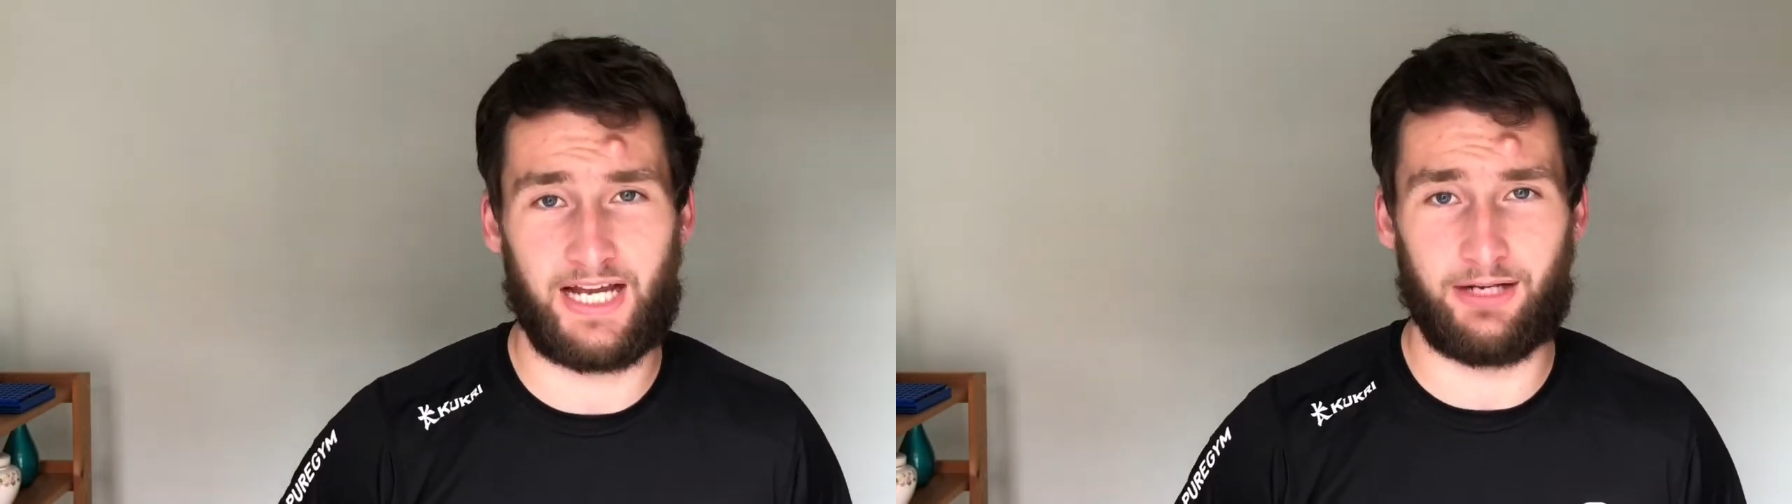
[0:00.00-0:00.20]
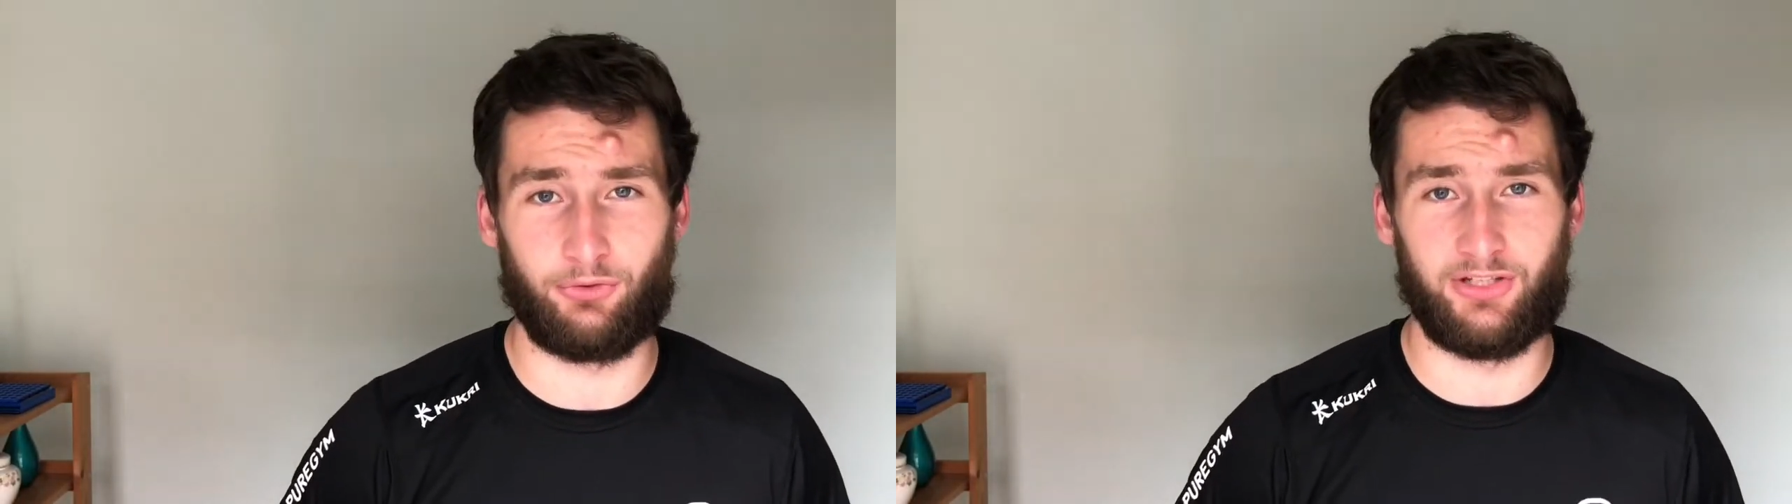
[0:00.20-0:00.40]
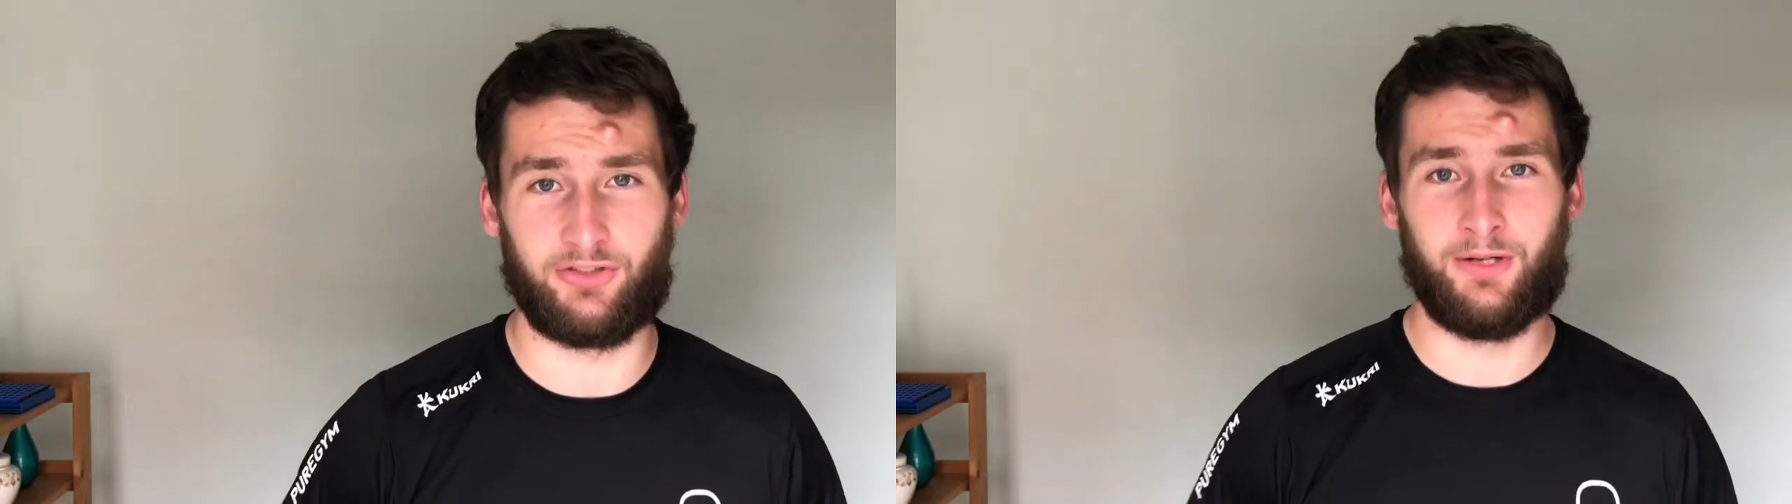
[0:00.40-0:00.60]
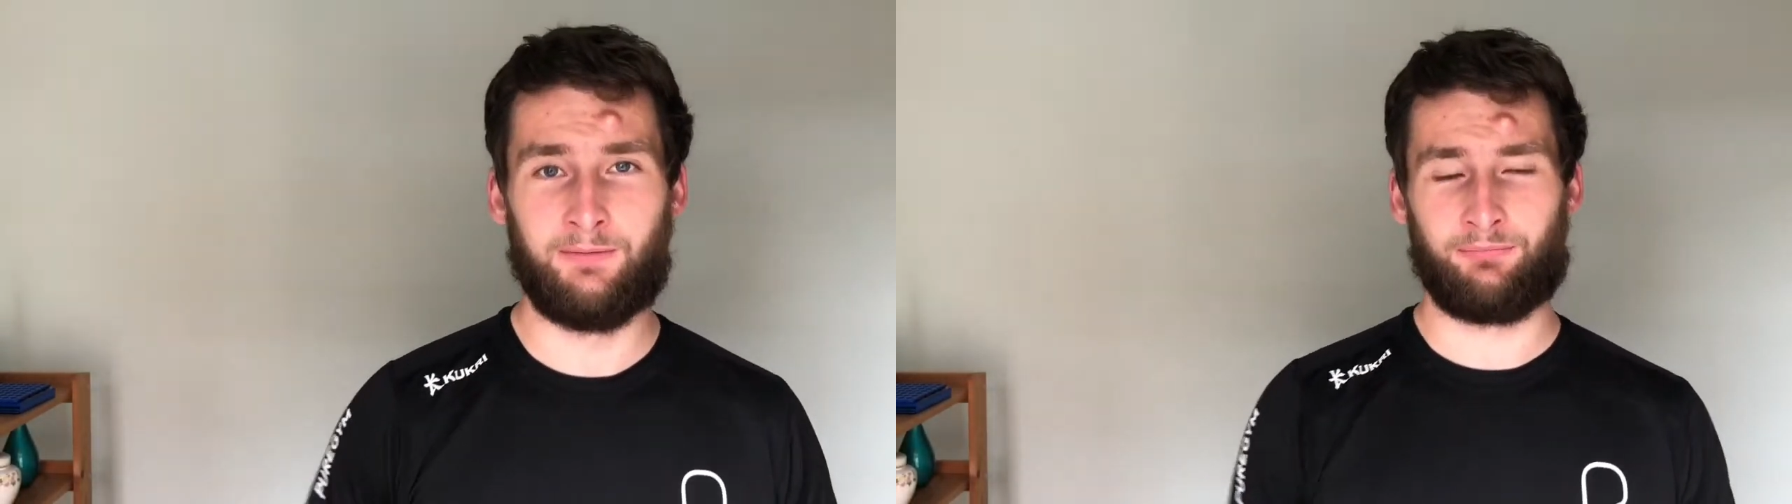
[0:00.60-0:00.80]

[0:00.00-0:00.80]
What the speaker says: calories.